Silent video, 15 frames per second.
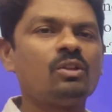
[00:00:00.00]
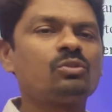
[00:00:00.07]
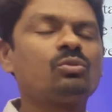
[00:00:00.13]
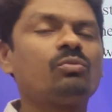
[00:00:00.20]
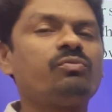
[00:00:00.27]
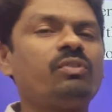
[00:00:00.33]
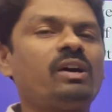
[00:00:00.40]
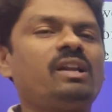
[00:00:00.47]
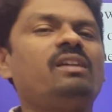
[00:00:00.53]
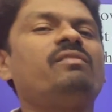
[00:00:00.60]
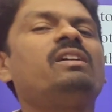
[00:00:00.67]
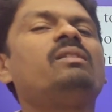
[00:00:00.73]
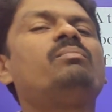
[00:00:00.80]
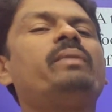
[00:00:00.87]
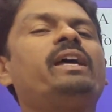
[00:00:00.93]
So for
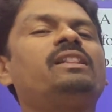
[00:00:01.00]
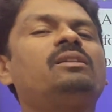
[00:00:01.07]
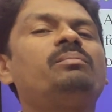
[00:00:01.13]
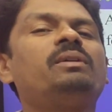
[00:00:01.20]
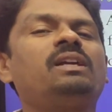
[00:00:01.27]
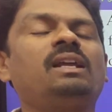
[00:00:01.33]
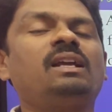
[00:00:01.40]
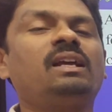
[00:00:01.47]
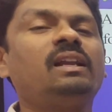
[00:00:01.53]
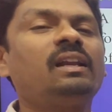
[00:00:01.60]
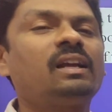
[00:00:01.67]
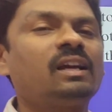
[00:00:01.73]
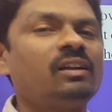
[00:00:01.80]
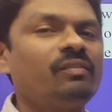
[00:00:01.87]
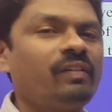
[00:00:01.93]
our mathematical
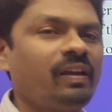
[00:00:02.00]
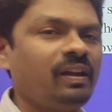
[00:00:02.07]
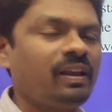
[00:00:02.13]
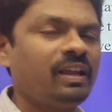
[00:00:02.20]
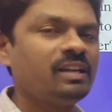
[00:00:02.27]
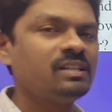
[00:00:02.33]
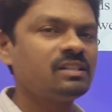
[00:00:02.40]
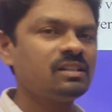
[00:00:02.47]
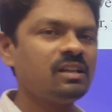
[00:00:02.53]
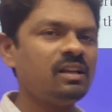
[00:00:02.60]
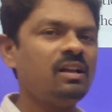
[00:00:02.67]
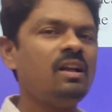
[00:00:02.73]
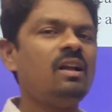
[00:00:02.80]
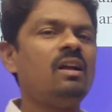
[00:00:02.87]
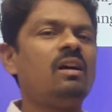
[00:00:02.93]
convenience,
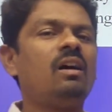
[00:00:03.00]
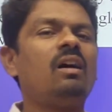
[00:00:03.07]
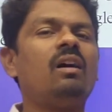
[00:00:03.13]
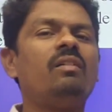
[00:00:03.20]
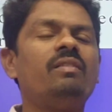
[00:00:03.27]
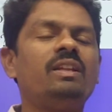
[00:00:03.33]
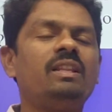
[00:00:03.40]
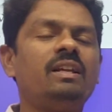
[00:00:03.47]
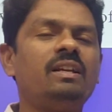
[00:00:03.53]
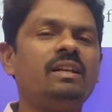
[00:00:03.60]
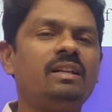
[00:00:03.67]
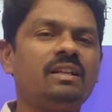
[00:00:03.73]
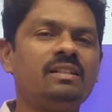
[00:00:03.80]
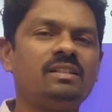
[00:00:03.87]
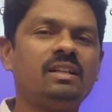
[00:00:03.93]
whether
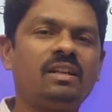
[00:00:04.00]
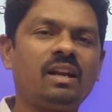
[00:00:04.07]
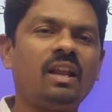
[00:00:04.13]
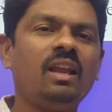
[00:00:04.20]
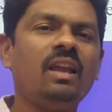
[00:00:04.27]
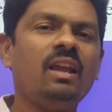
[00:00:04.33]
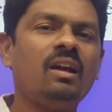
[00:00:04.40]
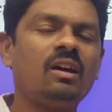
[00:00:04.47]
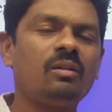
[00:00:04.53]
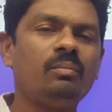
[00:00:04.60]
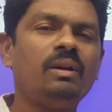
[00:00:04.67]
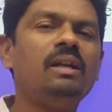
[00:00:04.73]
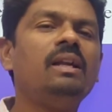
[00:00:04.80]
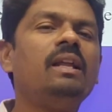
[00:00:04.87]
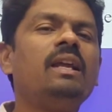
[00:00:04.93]
it is a tree or
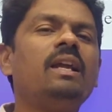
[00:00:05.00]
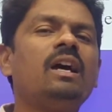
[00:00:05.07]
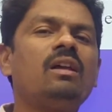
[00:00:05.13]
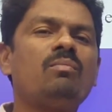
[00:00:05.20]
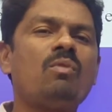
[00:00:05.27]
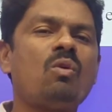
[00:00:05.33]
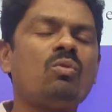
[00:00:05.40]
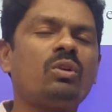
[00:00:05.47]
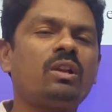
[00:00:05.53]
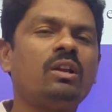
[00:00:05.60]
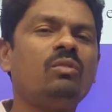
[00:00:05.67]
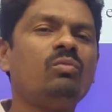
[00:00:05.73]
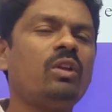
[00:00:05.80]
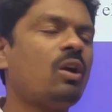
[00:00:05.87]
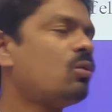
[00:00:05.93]
building or
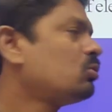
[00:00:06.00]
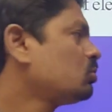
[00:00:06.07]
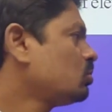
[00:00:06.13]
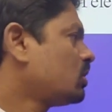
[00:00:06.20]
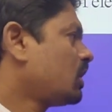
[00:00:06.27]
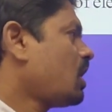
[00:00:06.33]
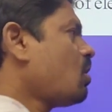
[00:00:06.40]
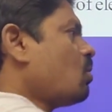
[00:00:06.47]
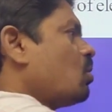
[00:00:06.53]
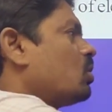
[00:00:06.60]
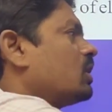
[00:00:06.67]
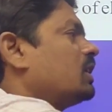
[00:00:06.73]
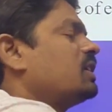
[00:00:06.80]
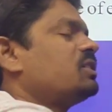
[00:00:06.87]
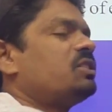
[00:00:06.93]
mountain, we have to draw
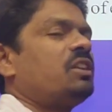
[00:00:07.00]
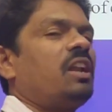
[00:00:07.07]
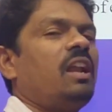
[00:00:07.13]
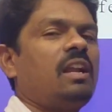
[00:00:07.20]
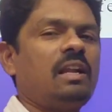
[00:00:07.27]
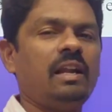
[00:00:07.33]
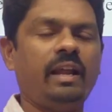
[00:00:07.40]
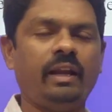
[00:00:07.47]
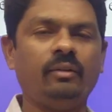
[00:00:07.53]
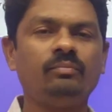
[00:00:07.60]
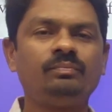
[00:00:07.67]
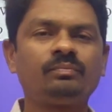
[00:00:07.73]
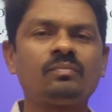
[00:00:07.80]
only straight line.